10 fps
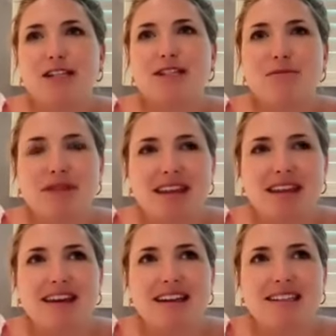
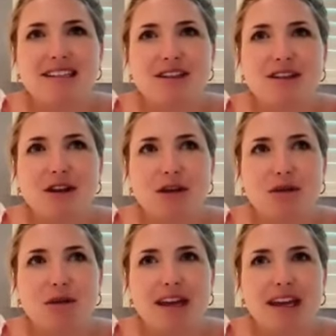Something that,
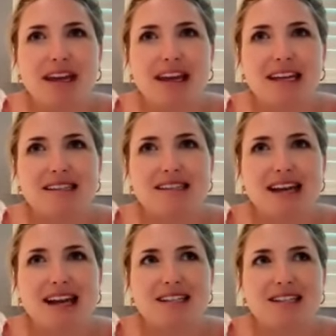thinking
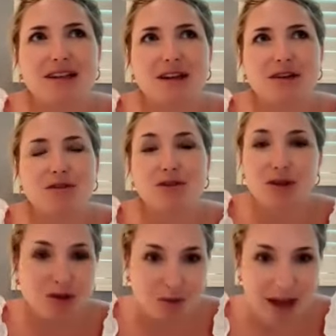as a
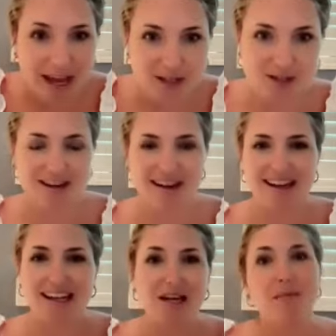future patient,
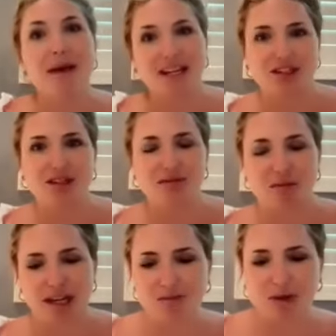I can imagine
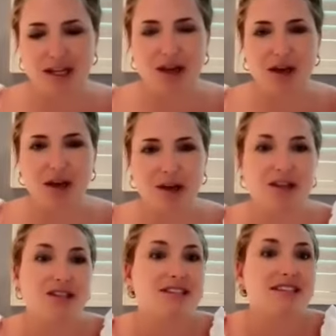might be a
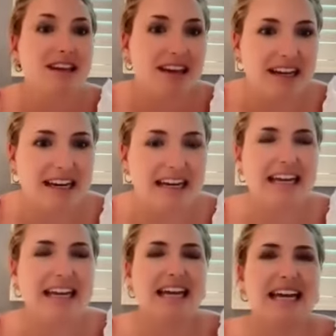concern
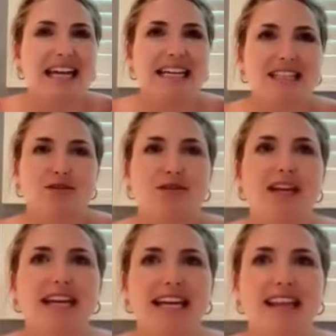is a
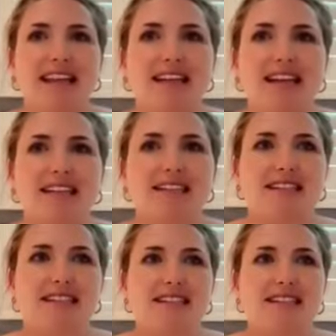feeling that it's